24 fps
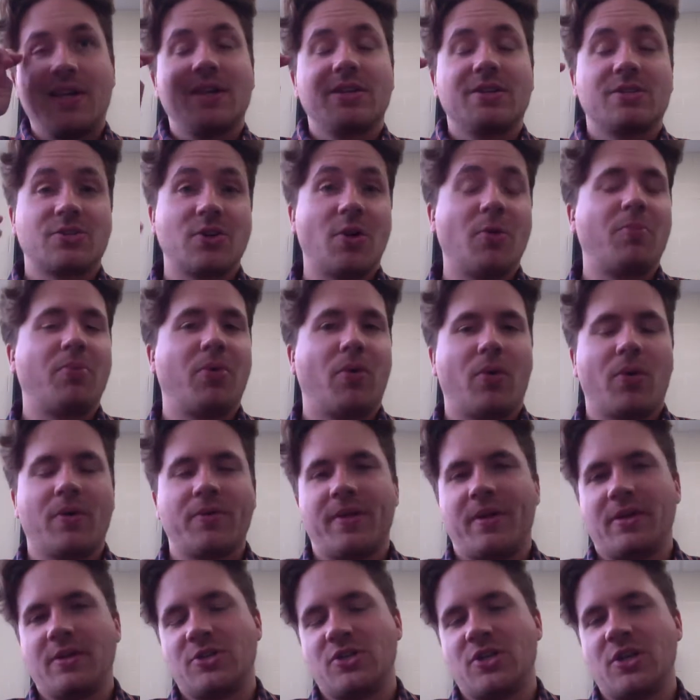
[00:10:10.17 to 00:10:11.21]
so poor
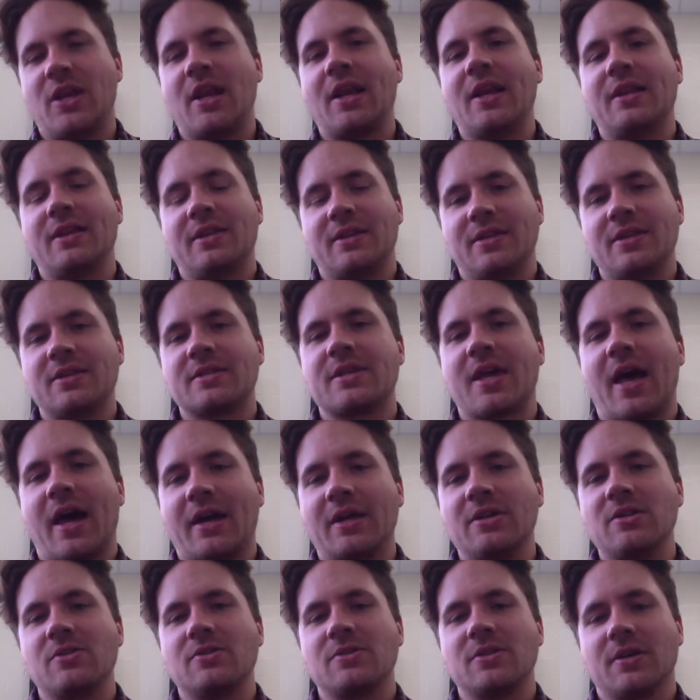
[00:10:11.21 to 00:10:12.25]
that she needed the
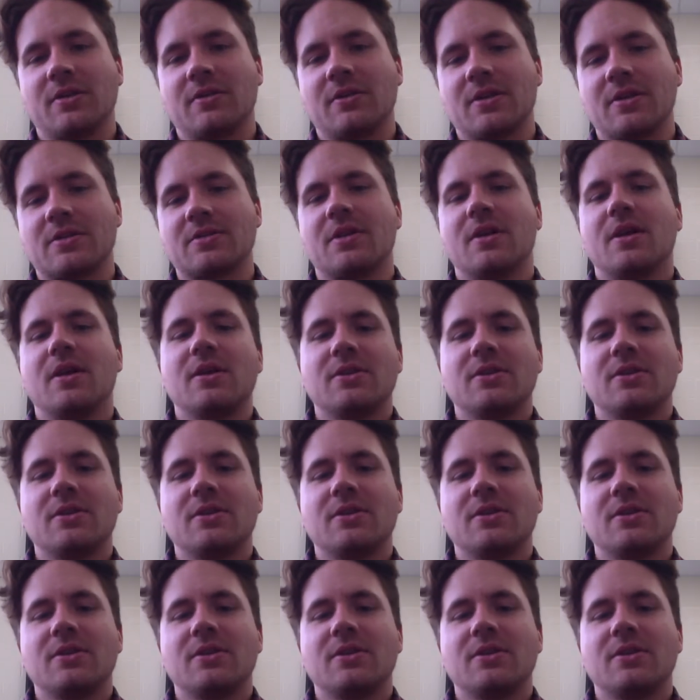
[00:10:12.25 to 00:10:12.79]
discounted utilities.